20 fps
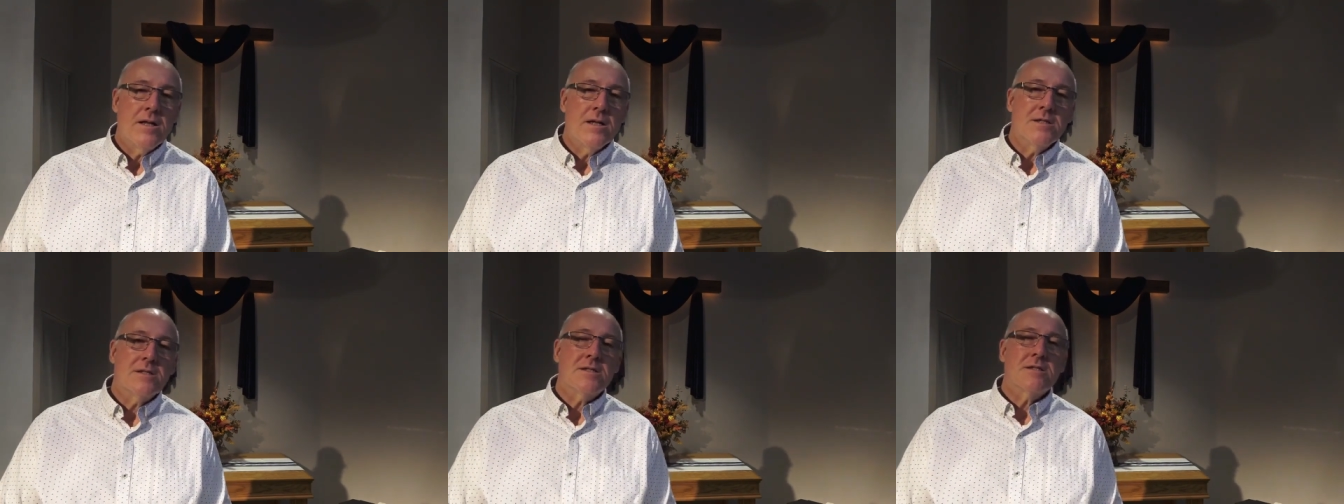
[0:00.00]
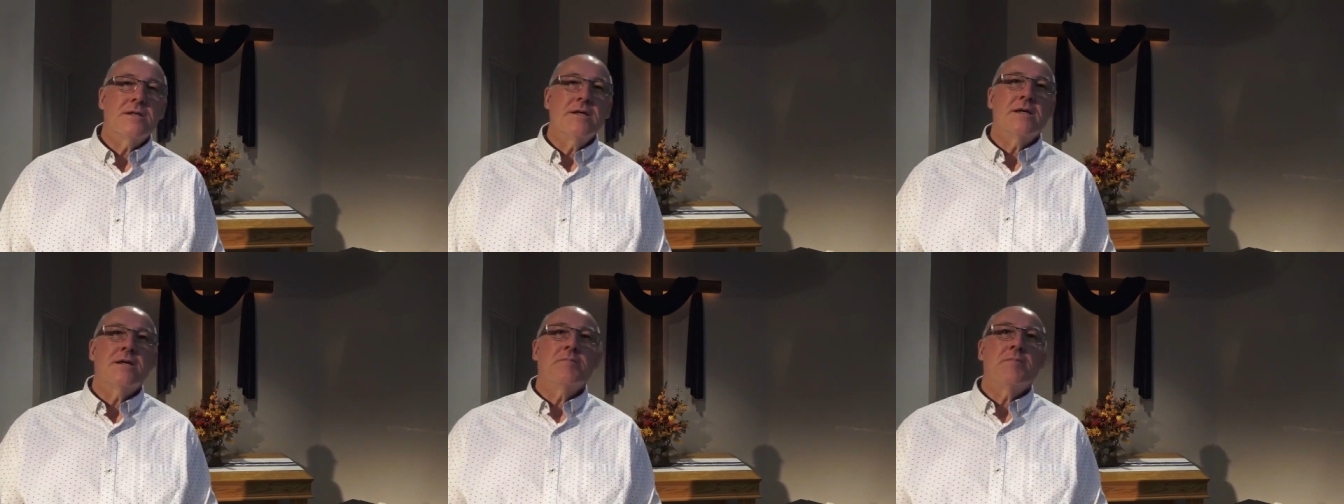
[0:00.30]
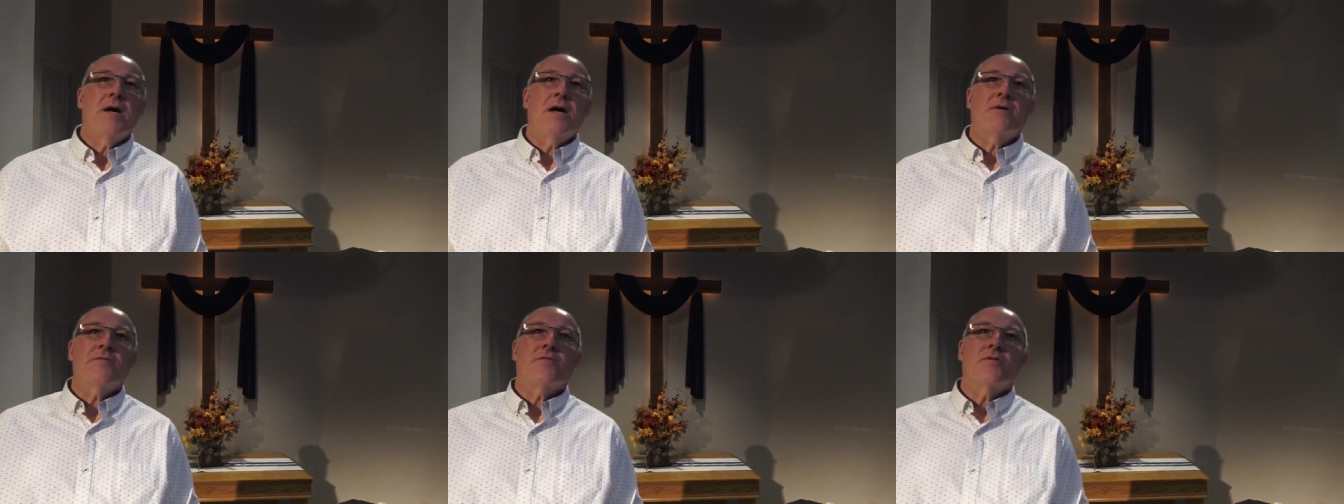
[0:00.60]
let's think
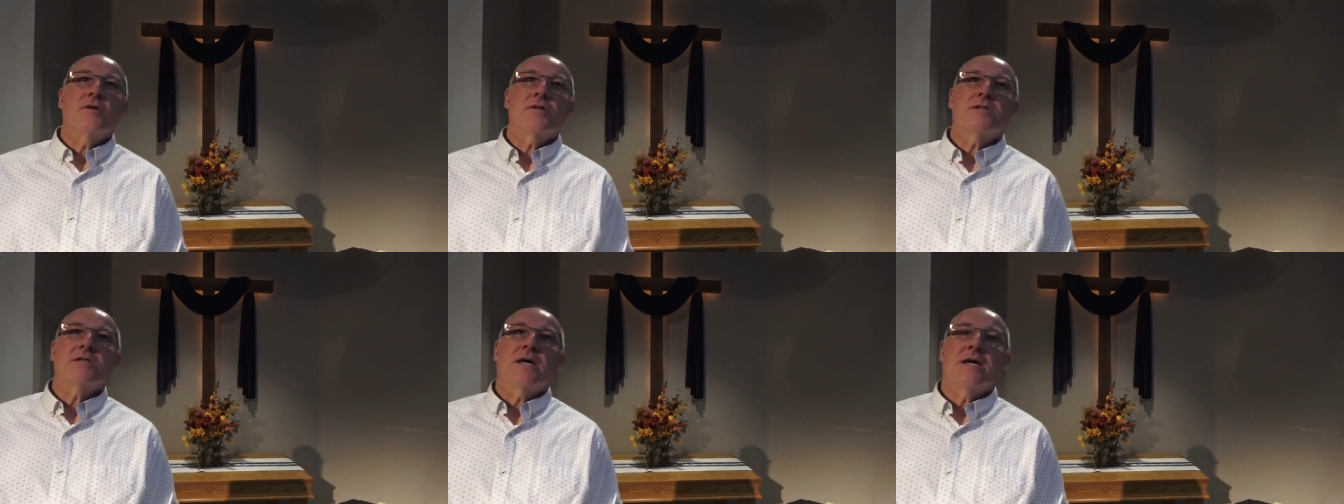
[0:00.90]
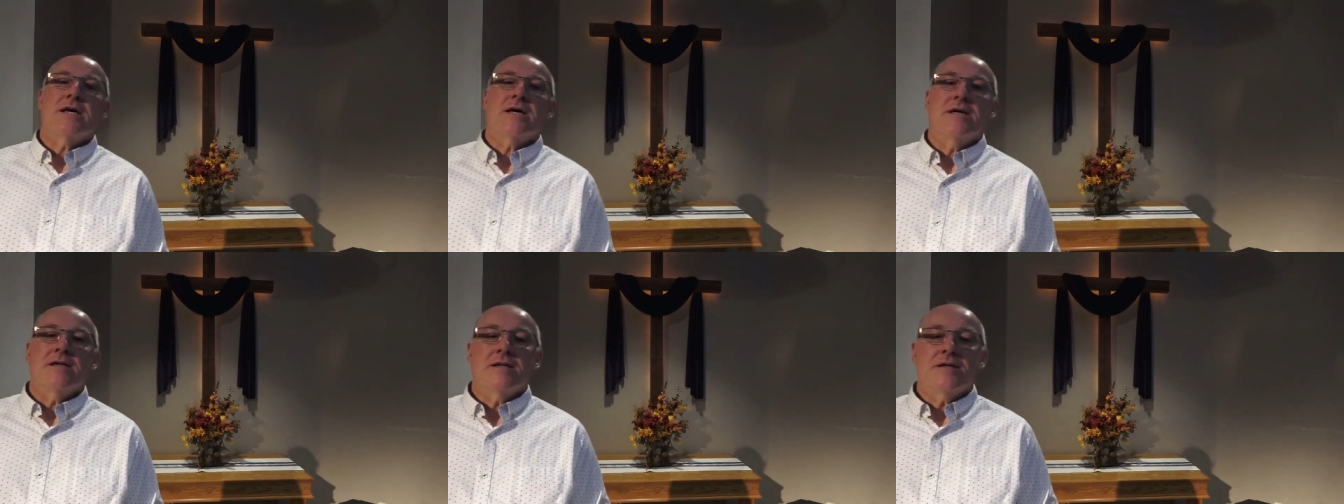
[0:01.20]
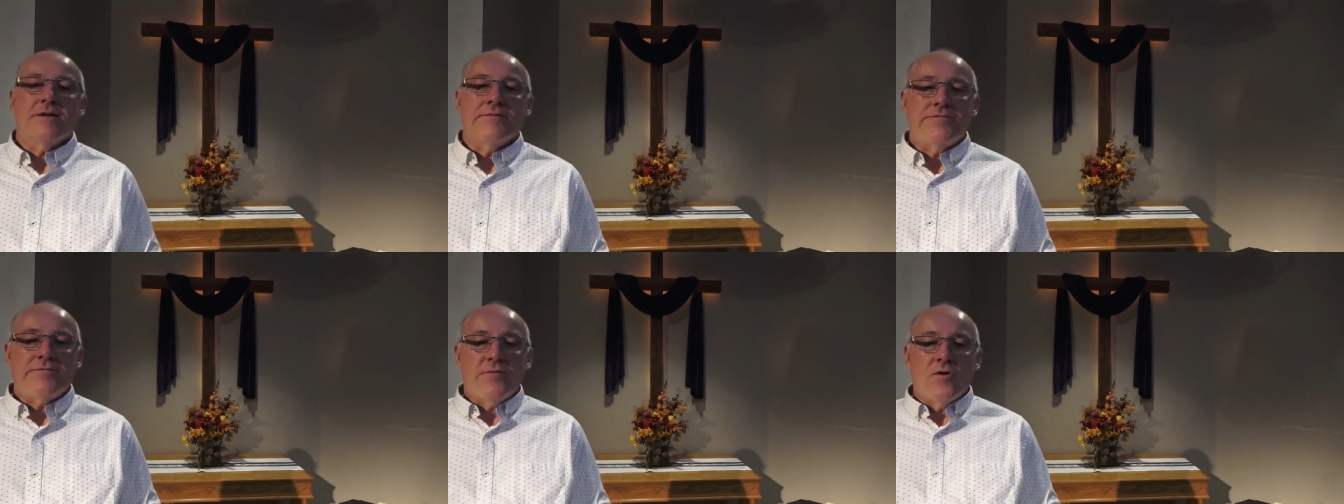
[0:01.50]
about for a
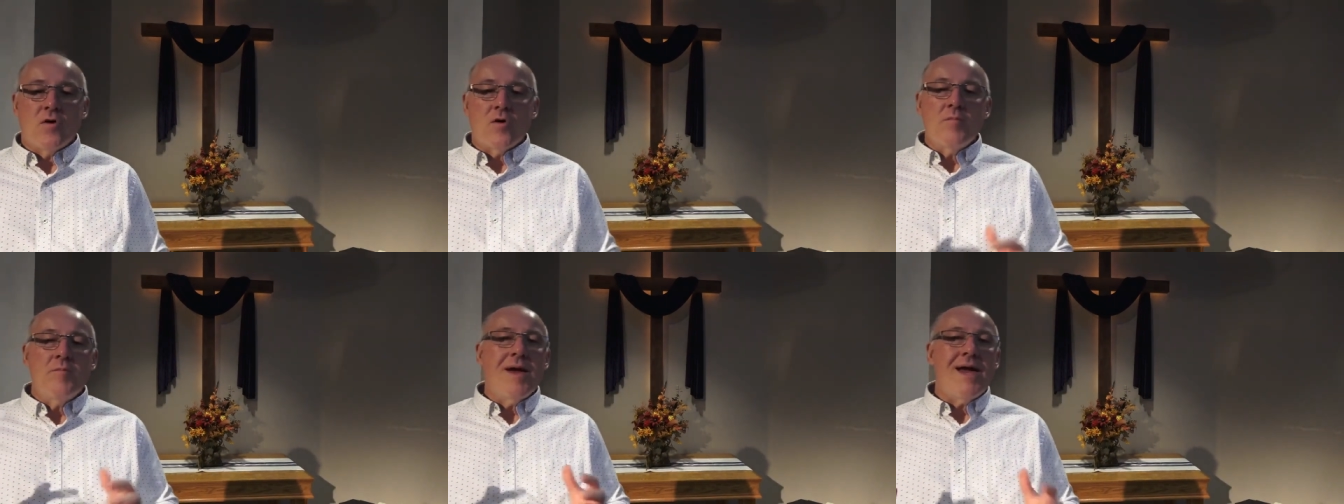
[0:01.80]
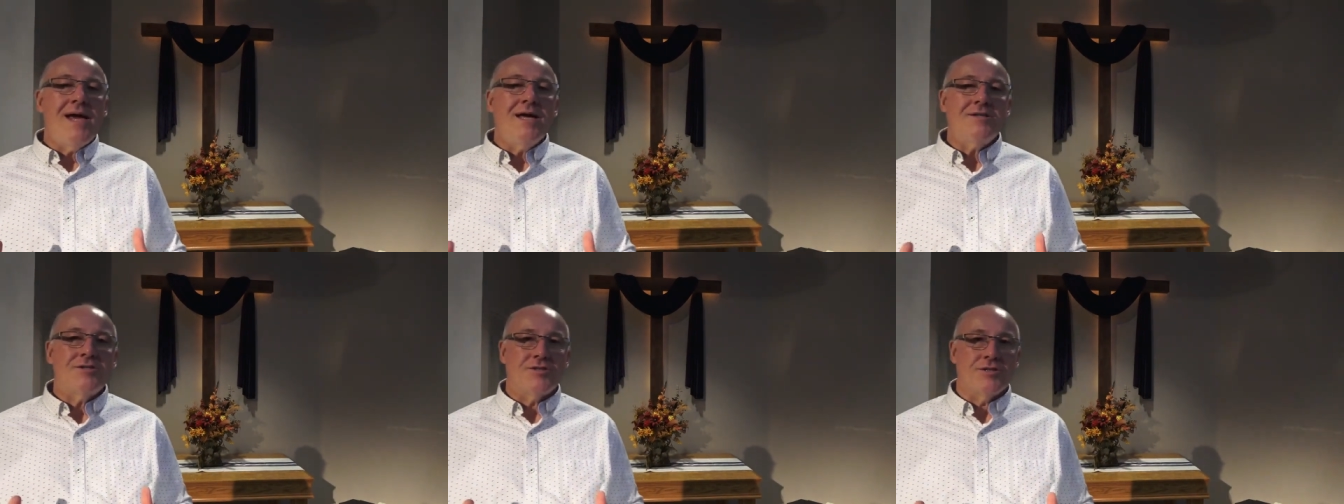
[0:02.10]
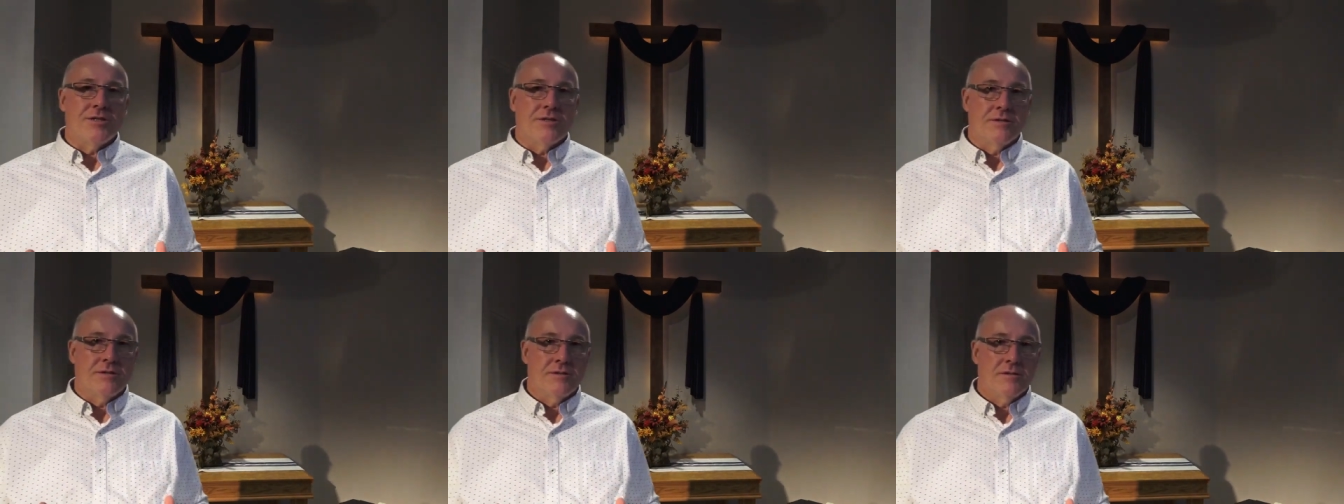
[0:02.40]
second the
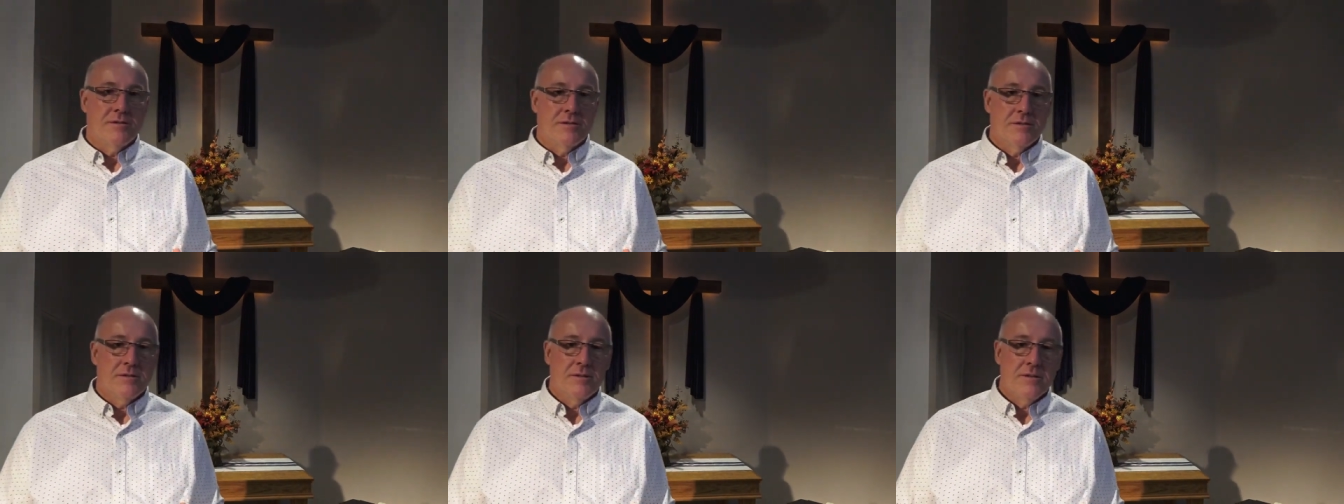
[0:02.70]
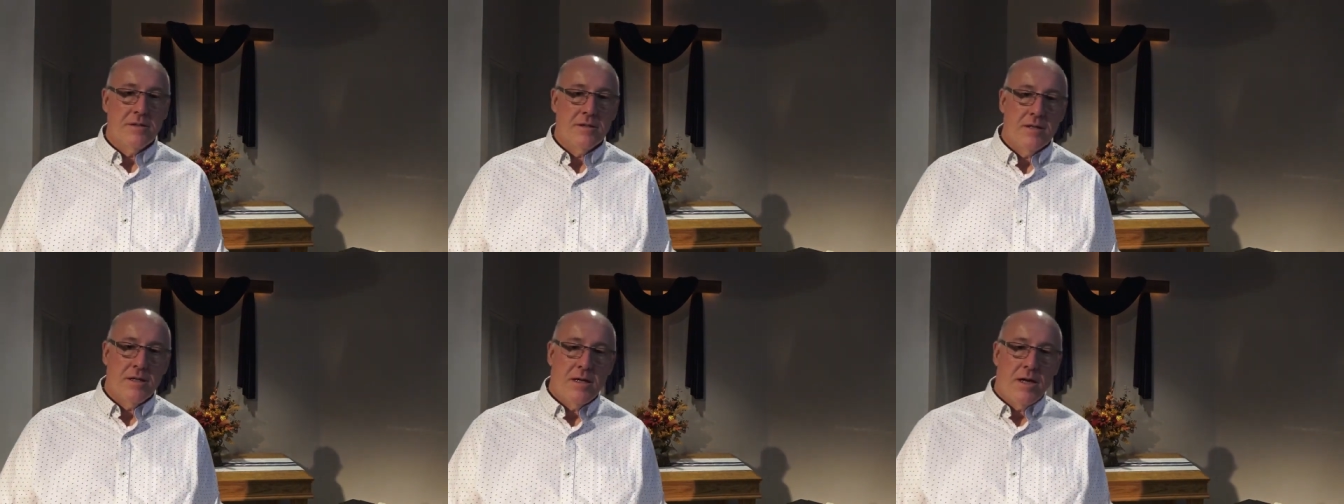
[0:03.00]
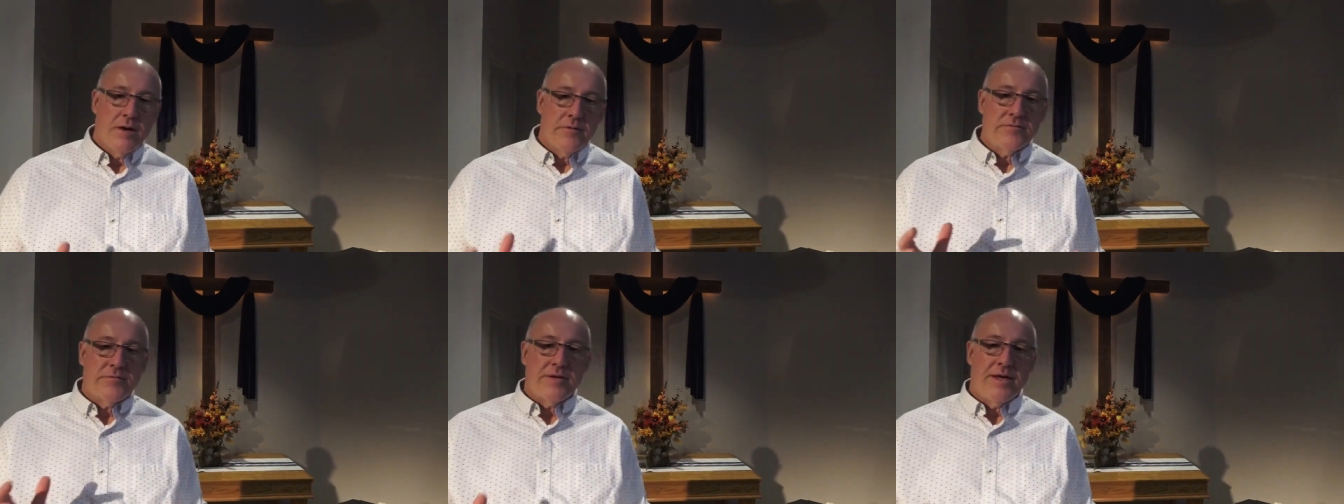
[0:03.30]
formation
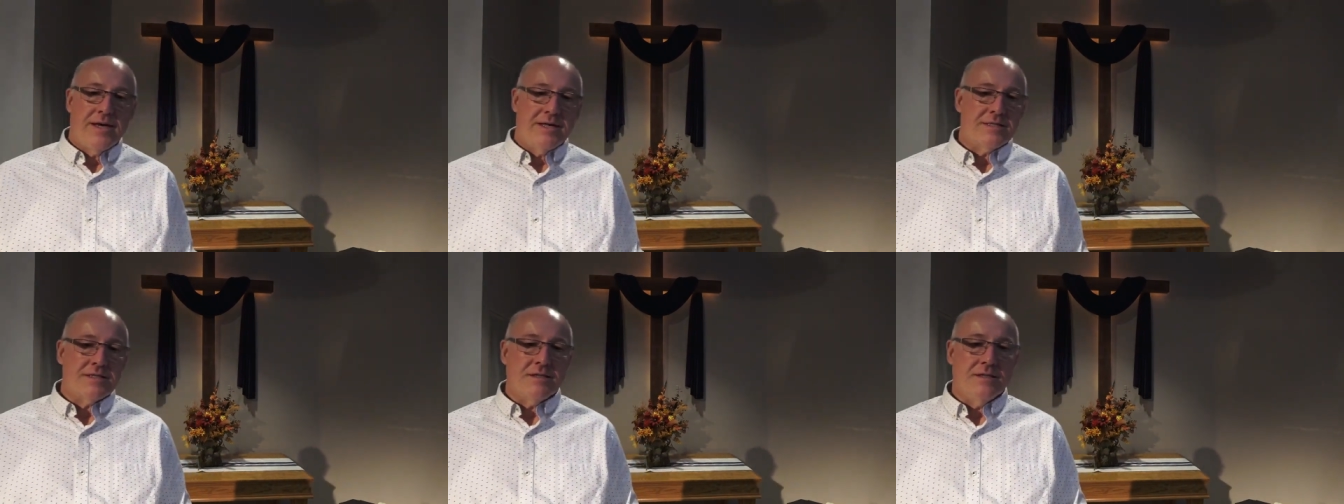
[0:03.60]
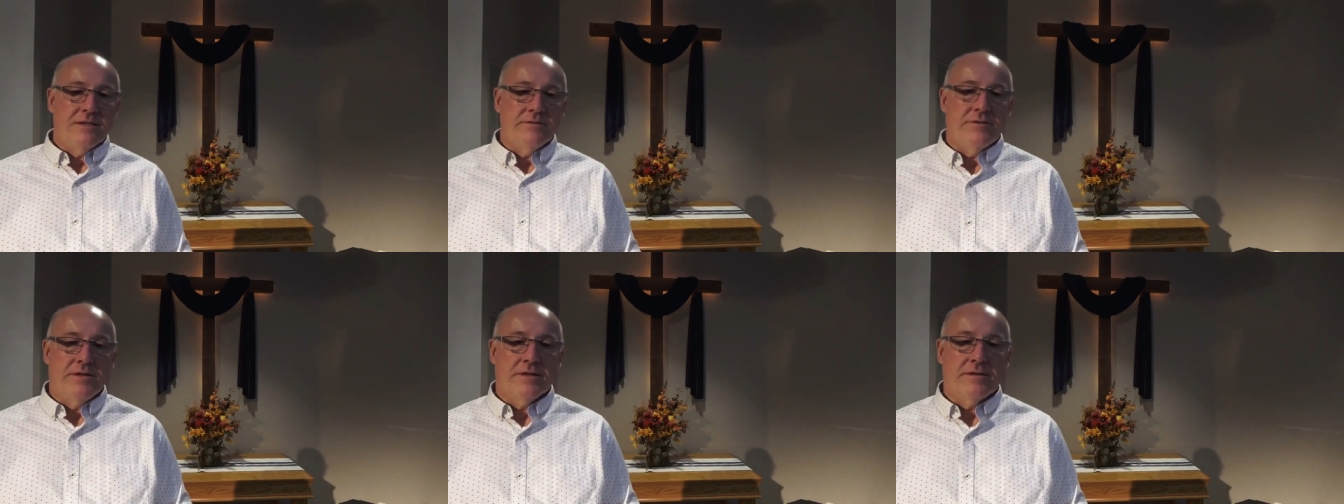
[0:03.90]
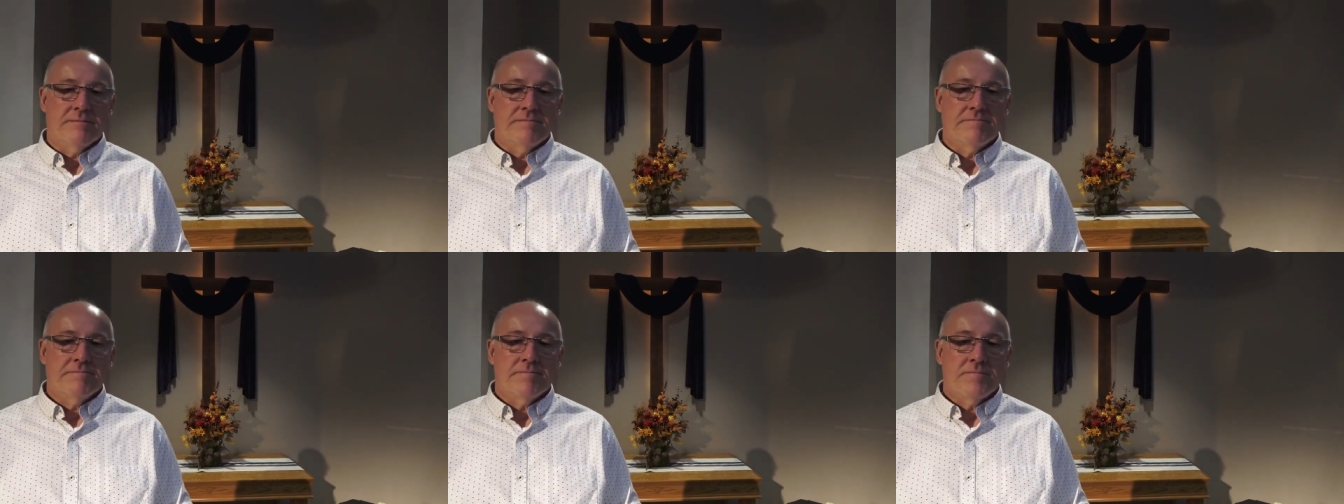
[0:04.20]
of thanksgiving.